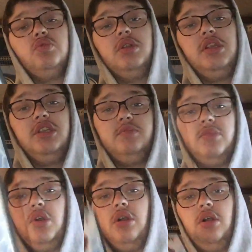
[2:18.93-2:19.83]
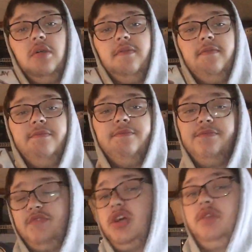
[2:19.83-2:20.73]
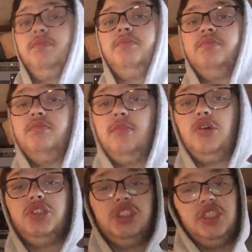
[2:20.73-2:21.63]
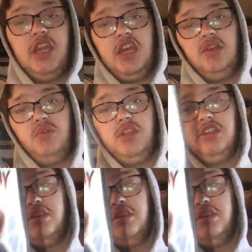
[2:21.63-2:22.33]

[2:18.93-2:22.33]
one is more fun, more scary.